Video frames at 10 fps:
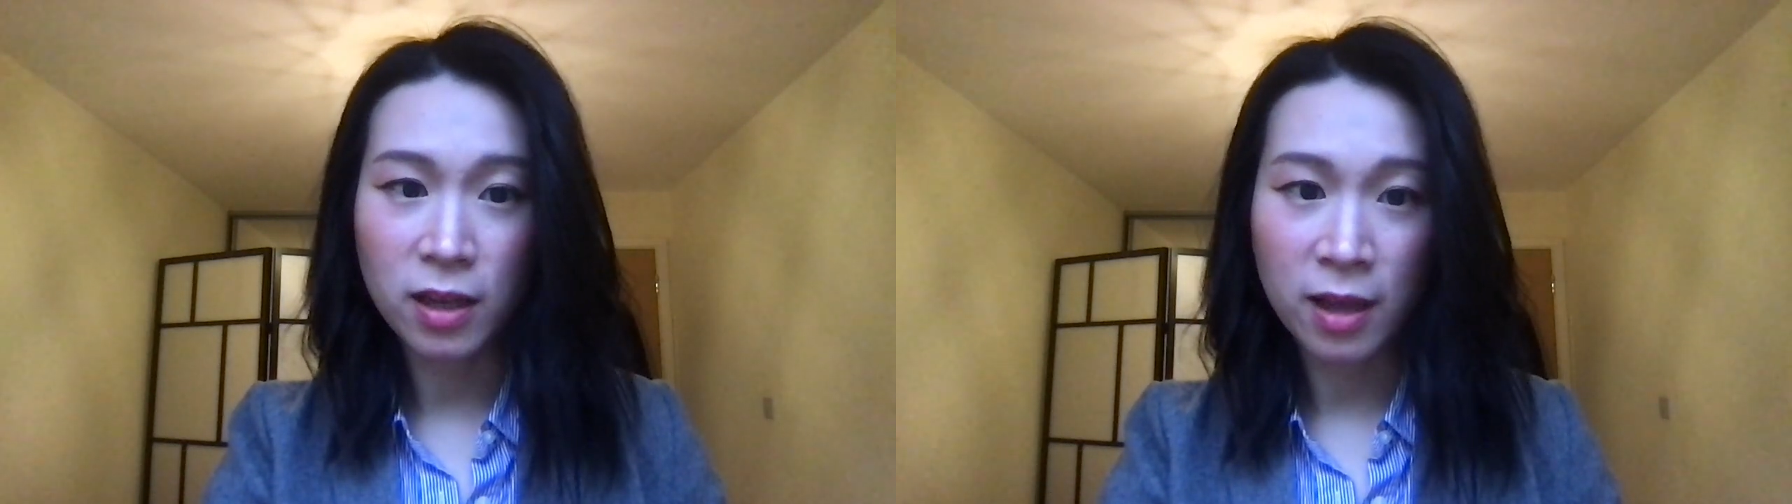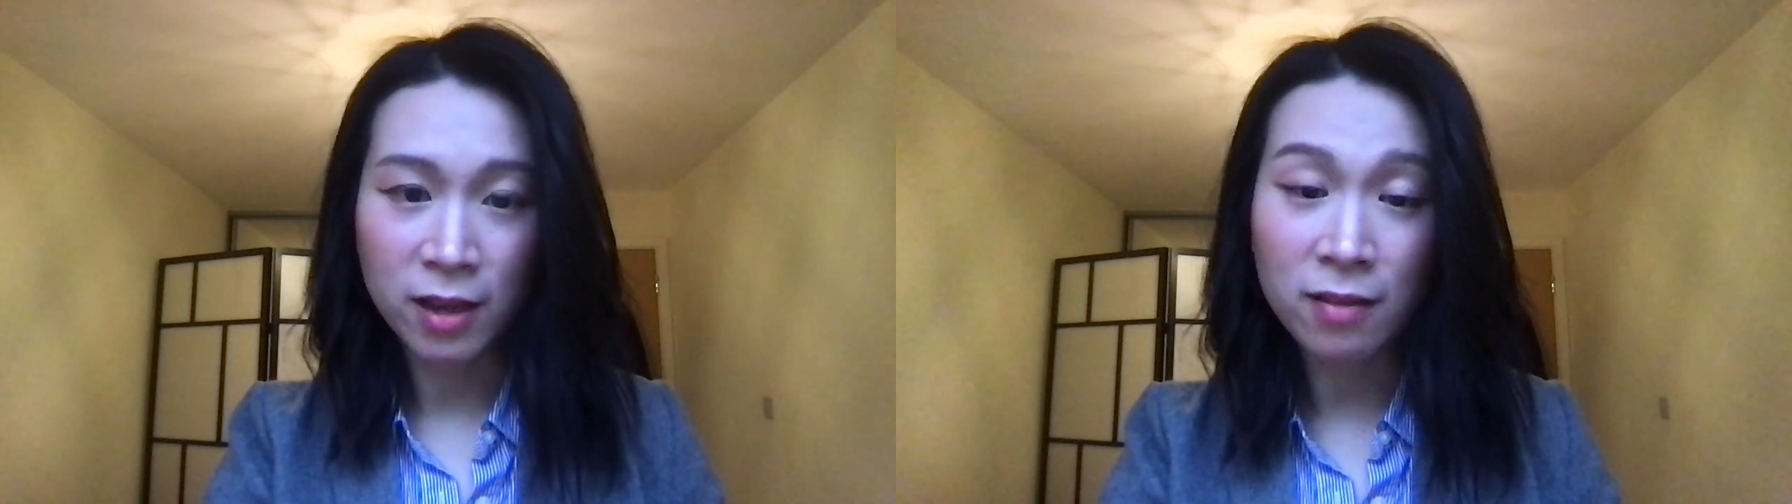
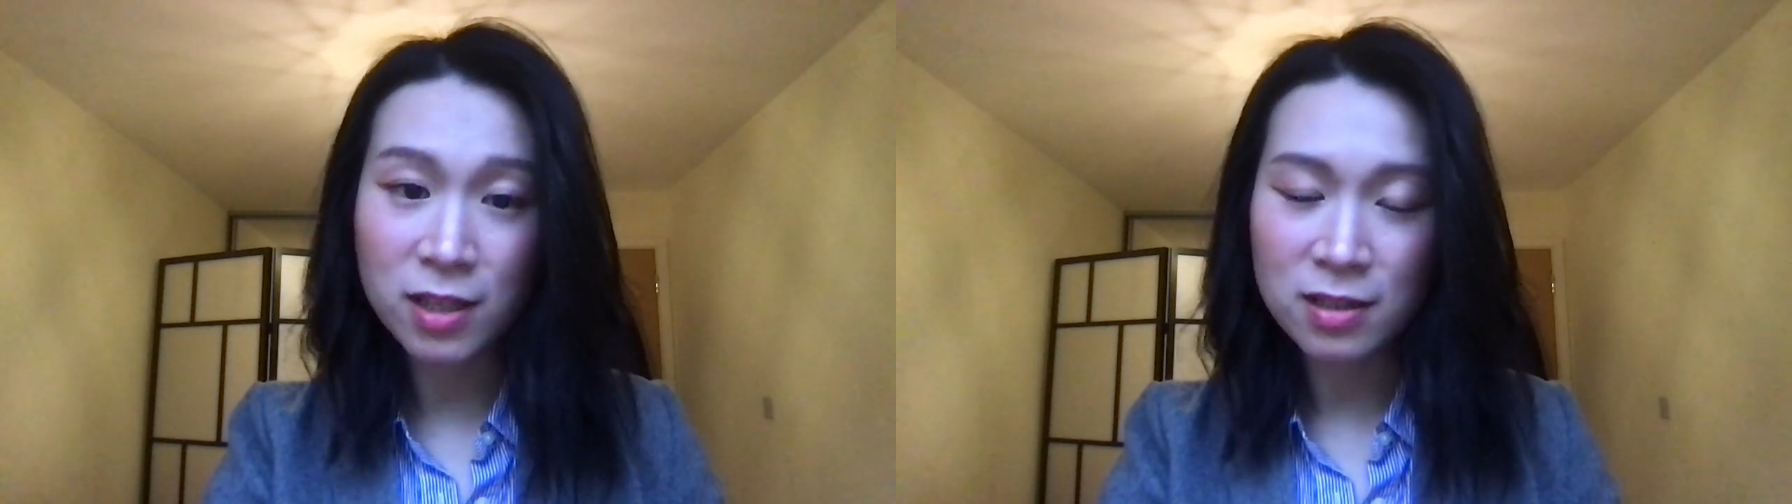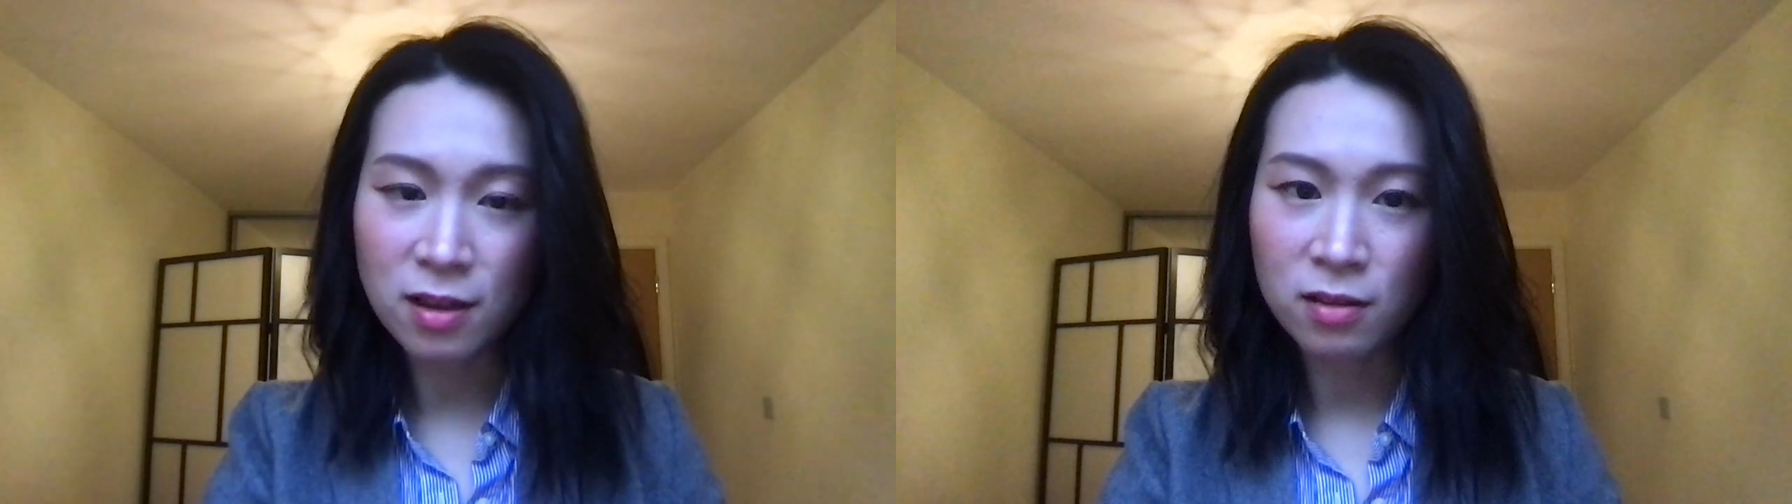and
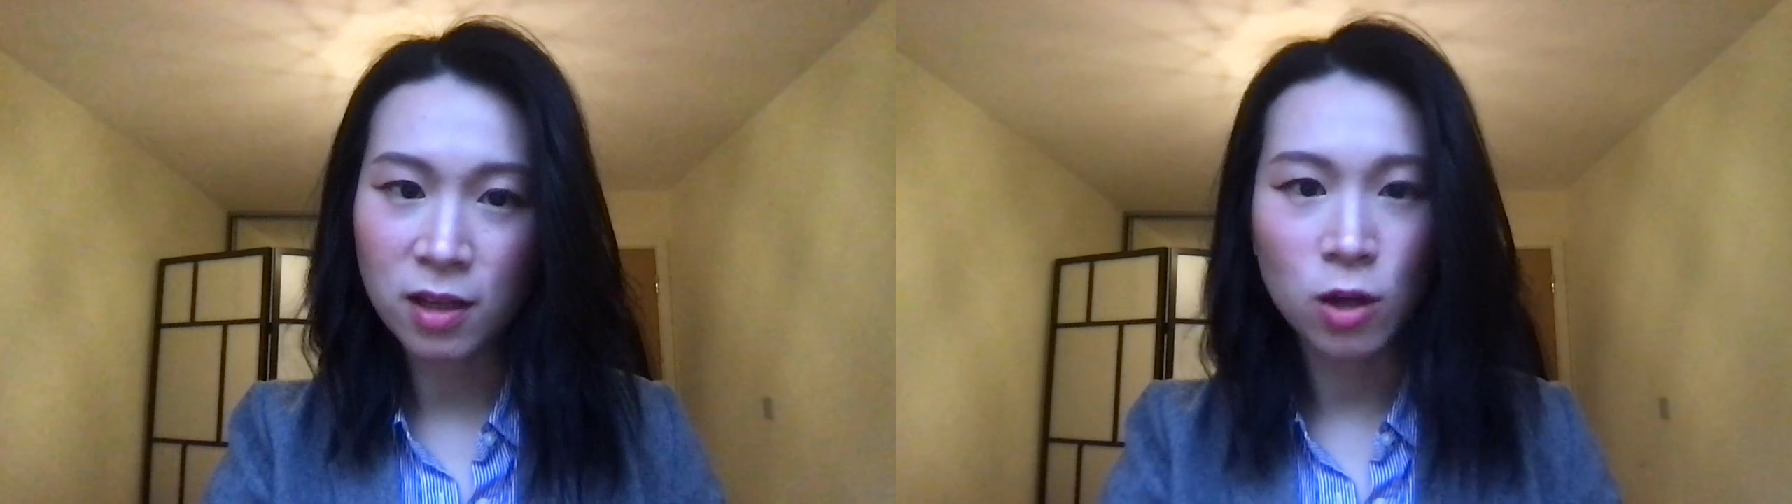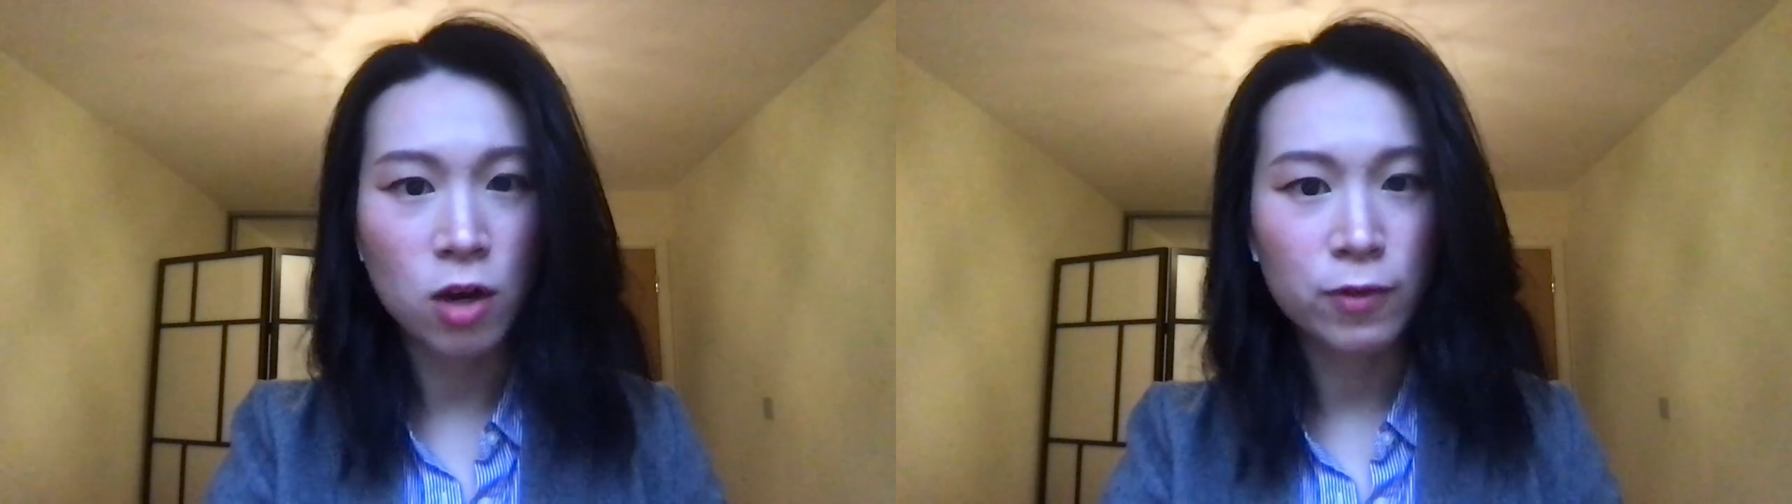
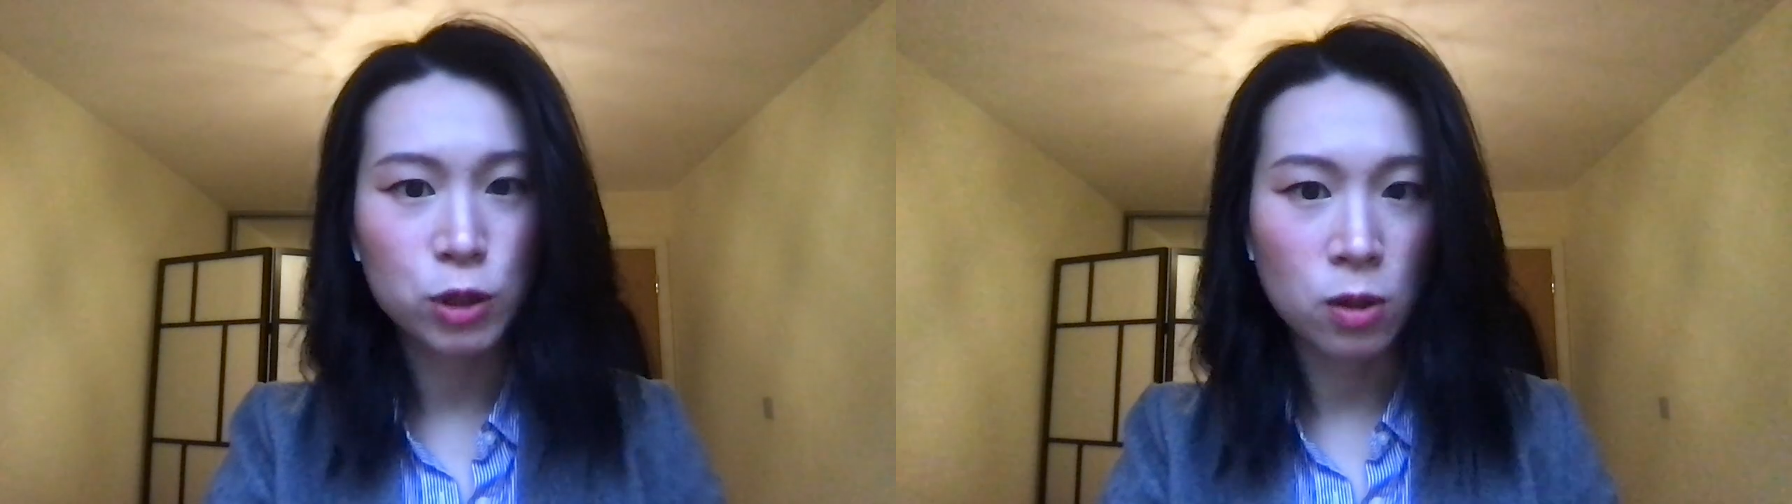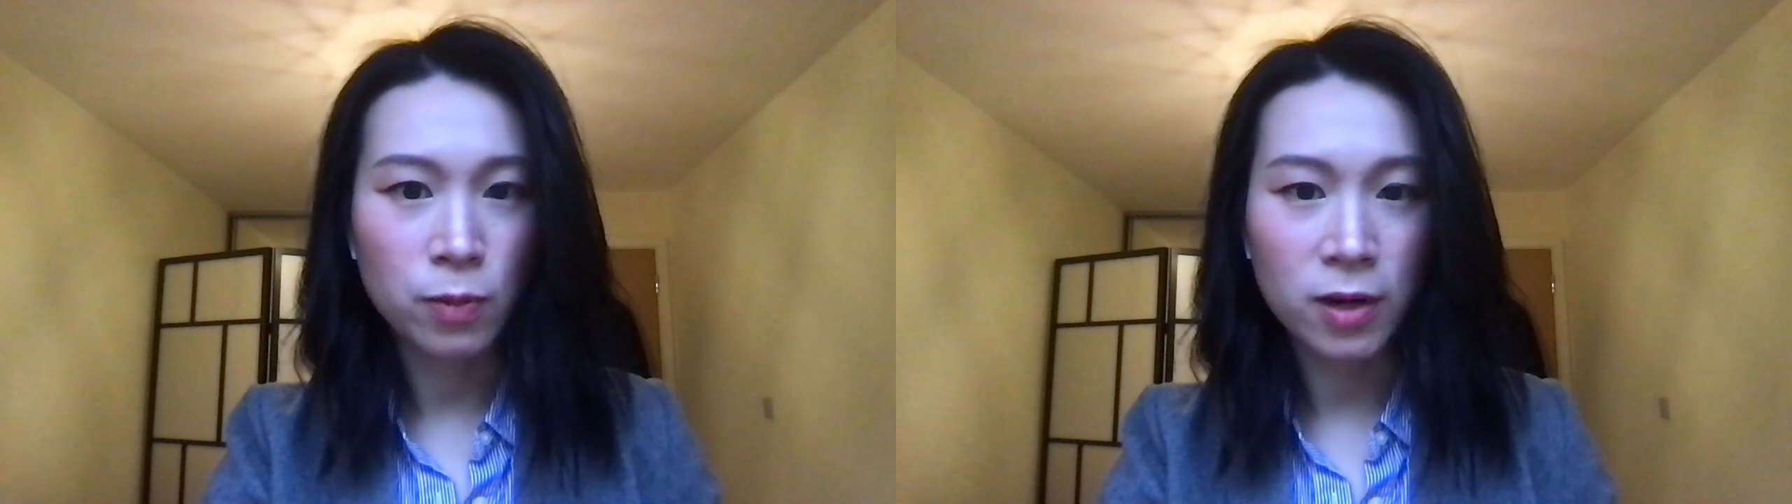understanding of
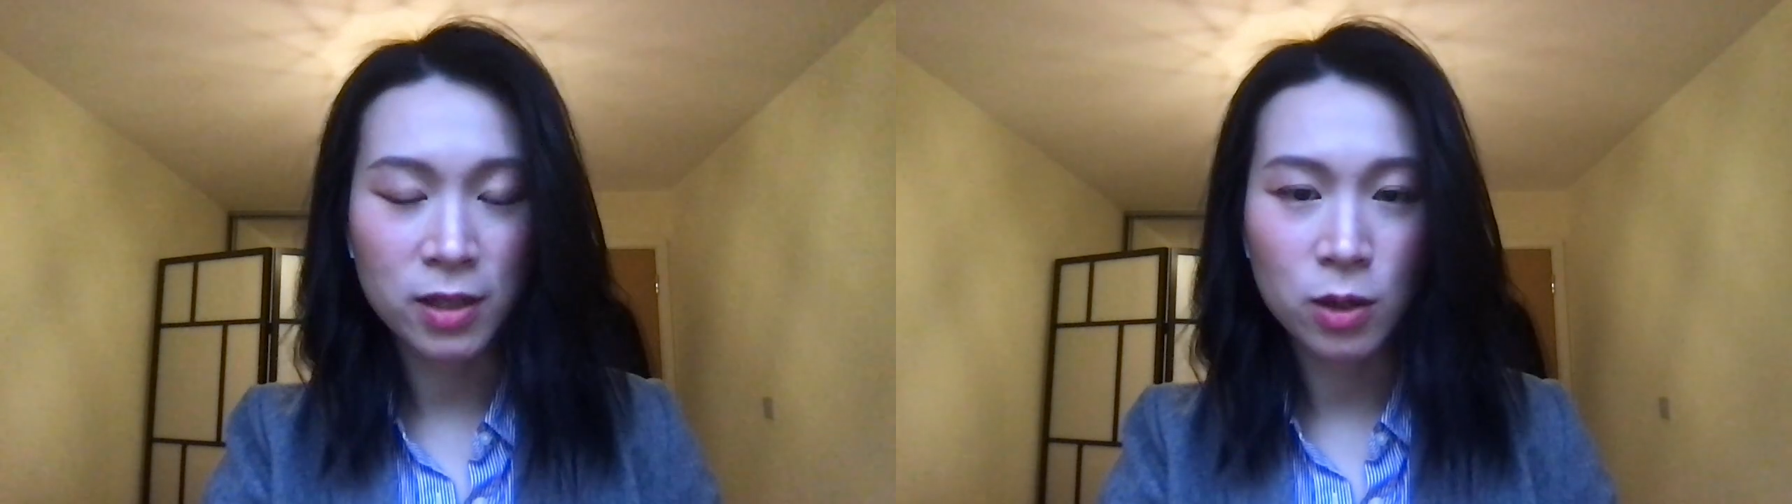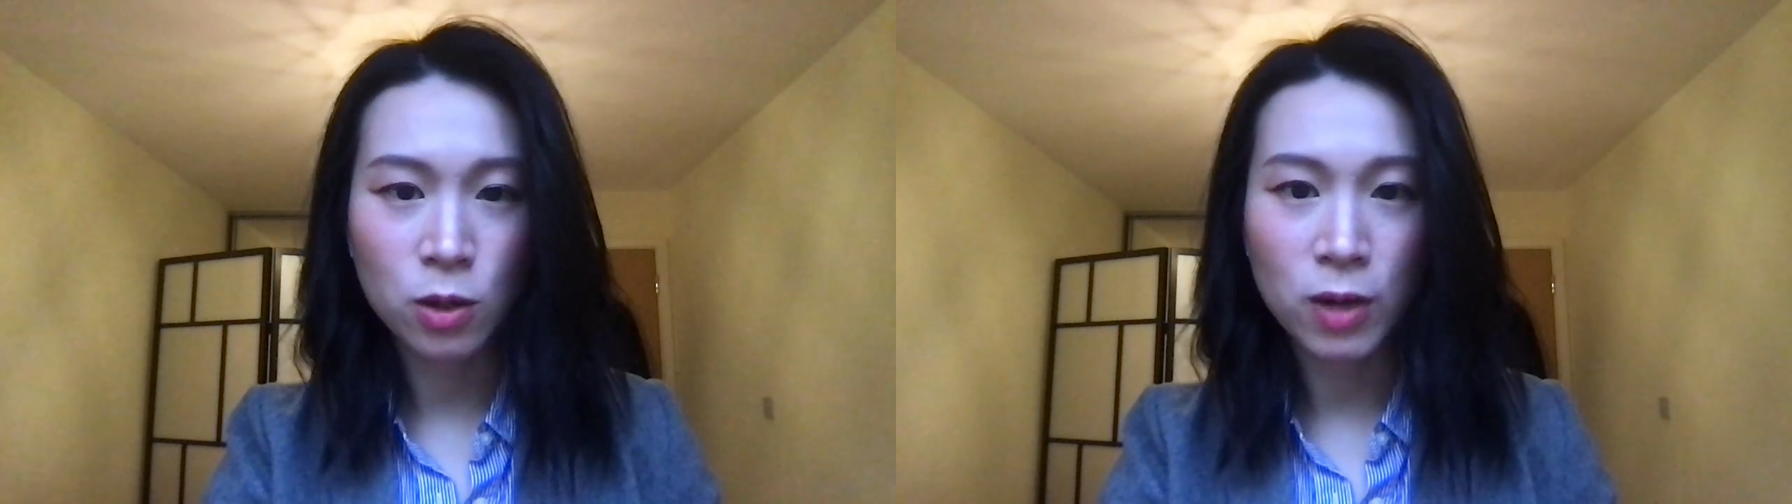
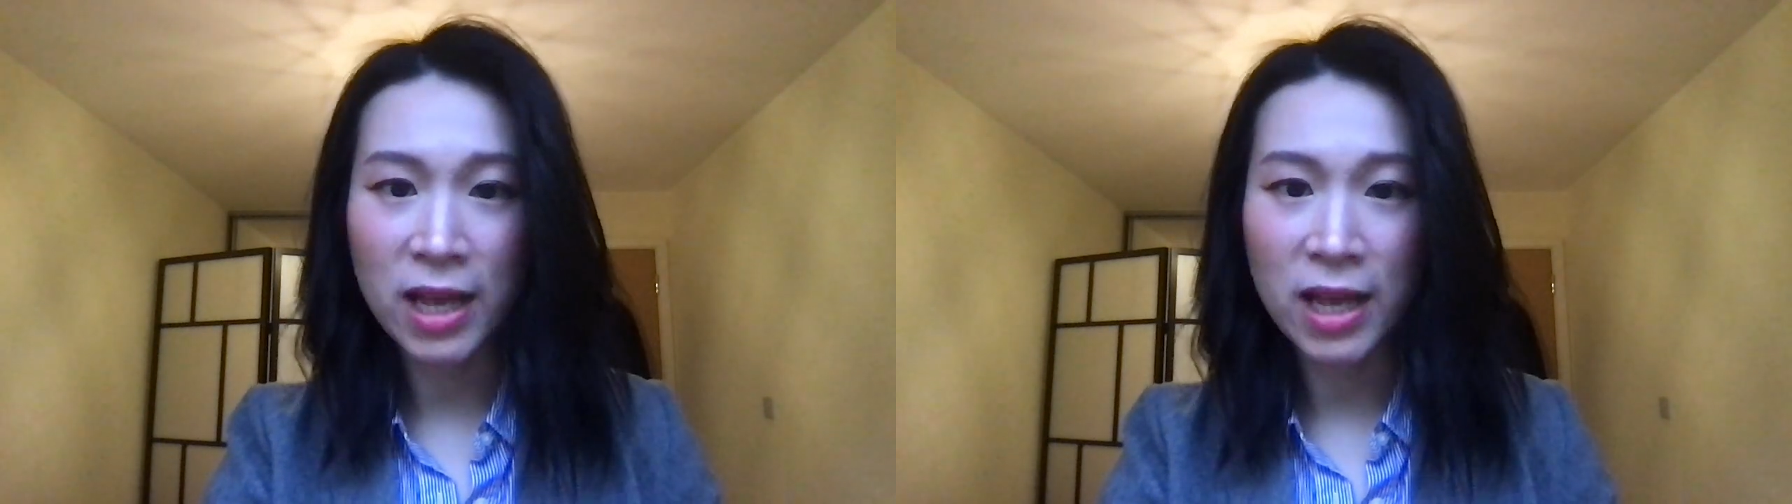geopolitical